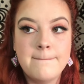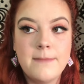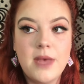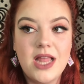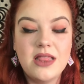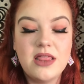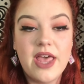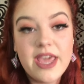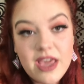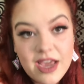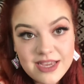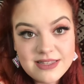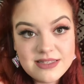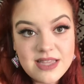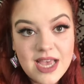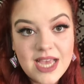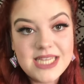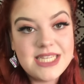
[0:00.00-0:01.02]
Like I
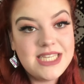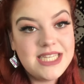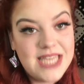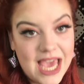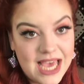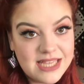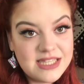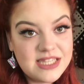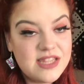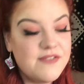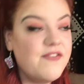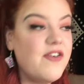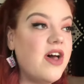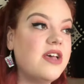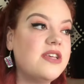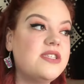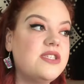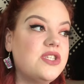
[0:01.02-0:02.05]
said, yes, the
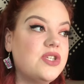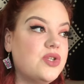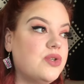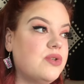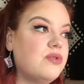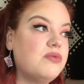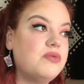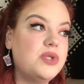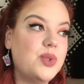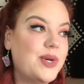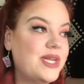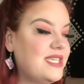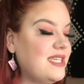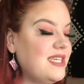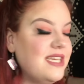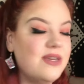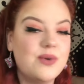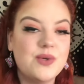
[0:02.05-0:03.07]
first
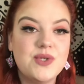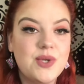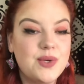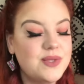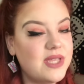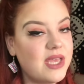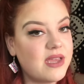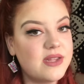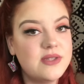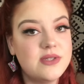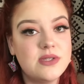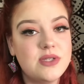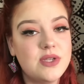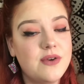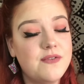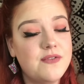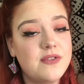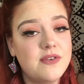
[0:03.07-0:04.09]
20 or so seconds
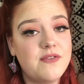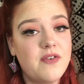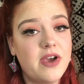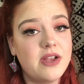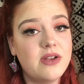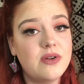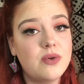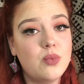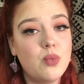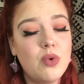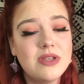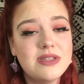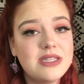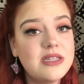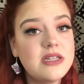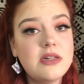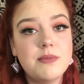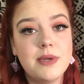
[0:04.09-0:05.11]
of the vinyl was a
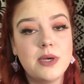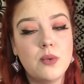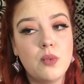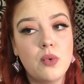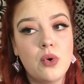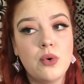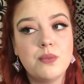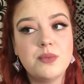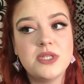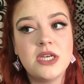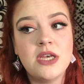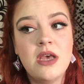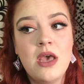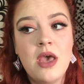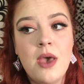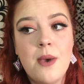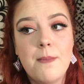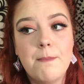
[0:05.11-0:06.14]
little bit warped,
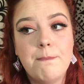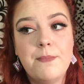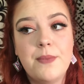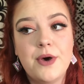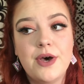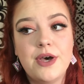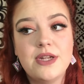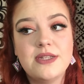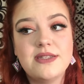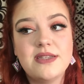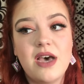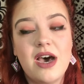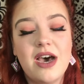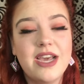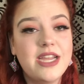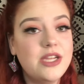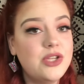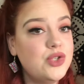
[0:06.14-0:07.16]
but
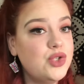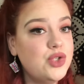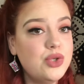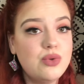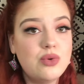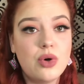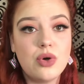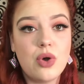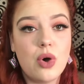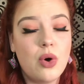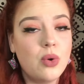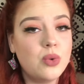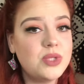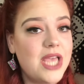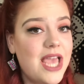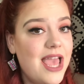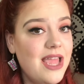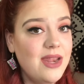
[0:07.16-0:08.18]
I do not hold
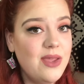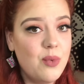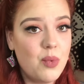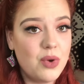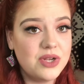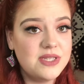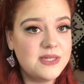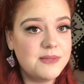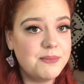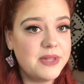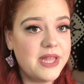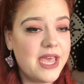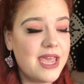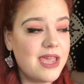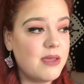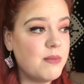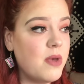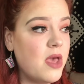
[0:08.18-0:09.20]
anyone to
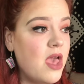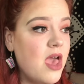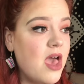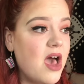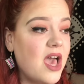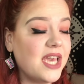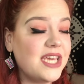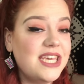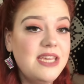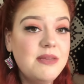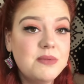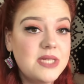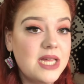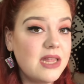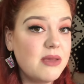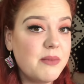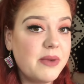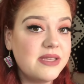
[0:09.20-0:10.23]
blame. I keep
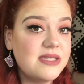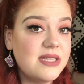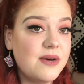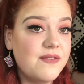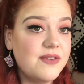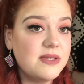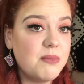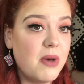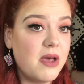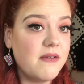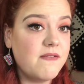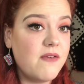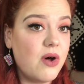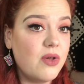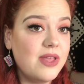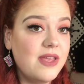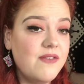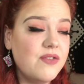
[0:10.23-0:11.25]
telling myself it's my
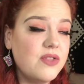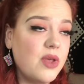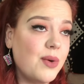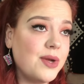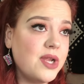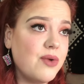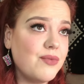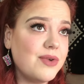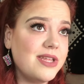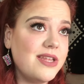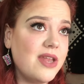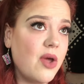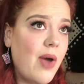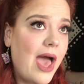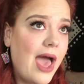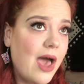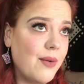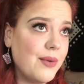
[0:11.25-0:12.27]
fault, even though I don't really know
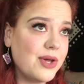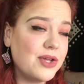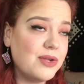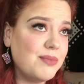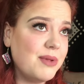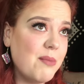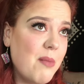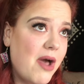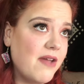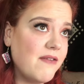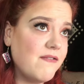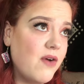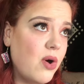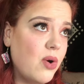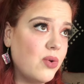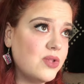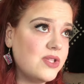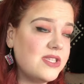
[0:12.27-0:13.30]
how it could be my
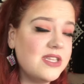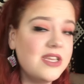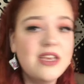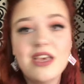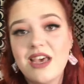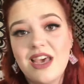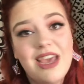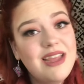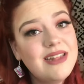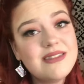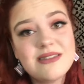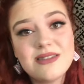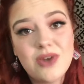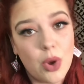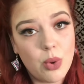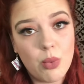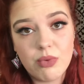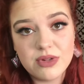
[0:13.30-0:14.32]
fault. It's
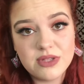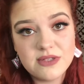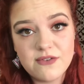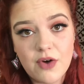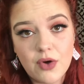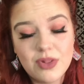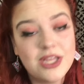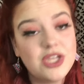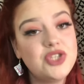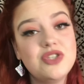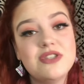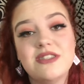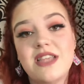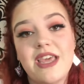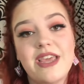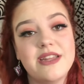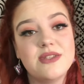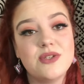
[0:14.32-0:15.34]
no one's fault. Let's just
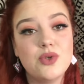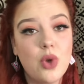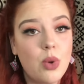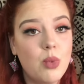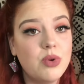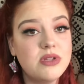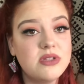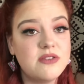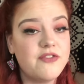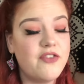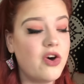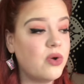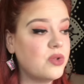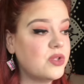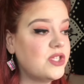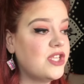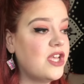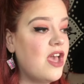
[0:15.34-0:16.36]
say it's no one's
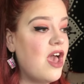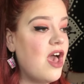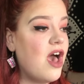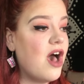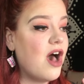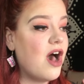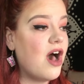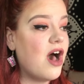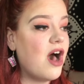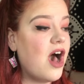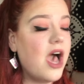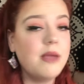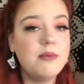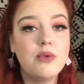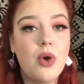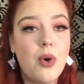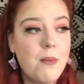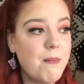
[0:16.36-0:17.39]
fault. I'm
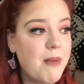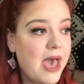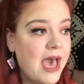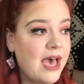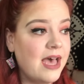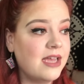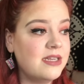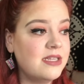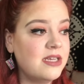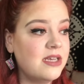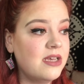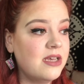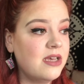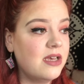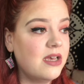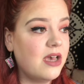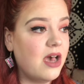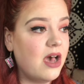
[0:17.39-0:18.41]
not mad.
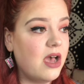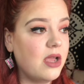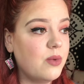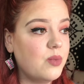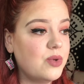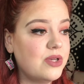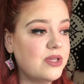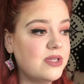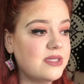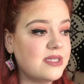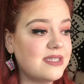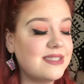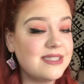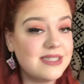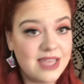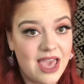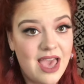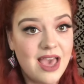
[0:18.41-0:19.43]
I was
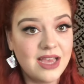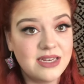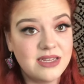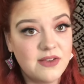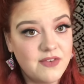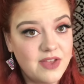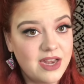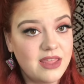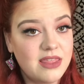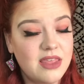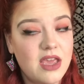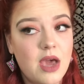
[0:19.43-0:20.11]
scared, if anything.